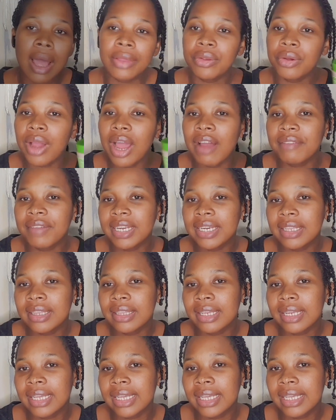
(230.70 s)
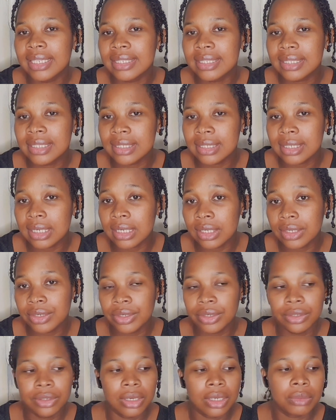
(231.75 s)
don't have anything against it
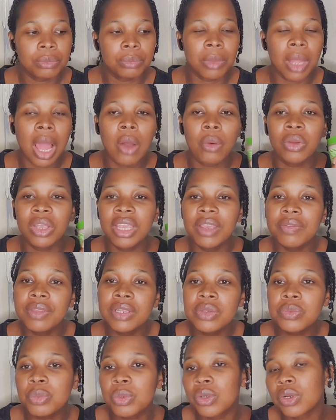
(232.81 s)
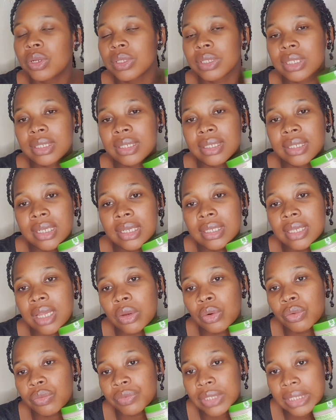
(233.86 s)
either I'll give this product a 6 out
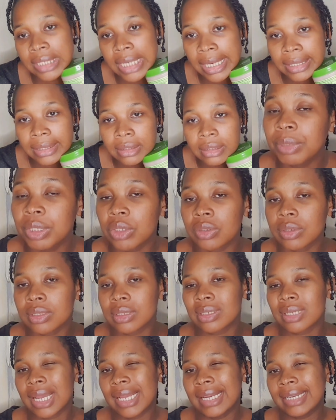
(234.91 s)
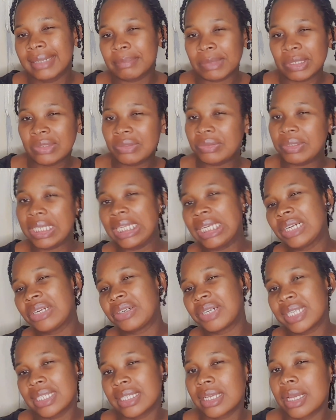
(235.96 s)
of 10 because I am not really
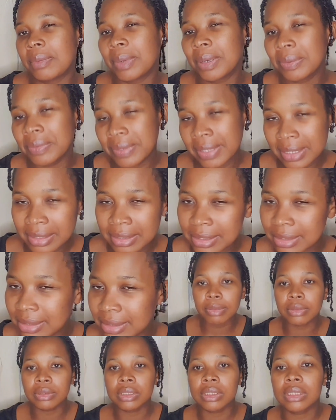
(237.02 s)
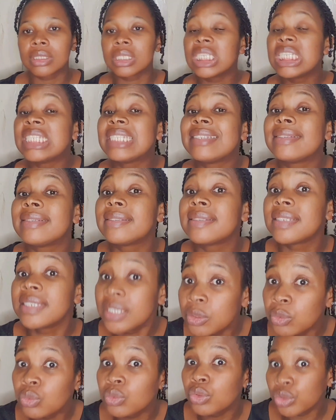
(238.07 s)
crazy about it, but it's
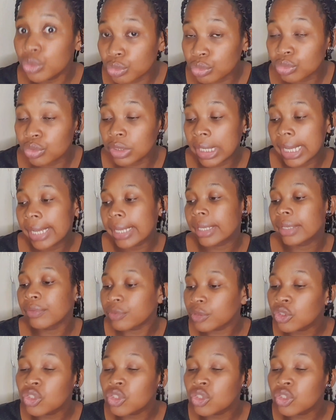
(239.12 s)
still good. Like if you're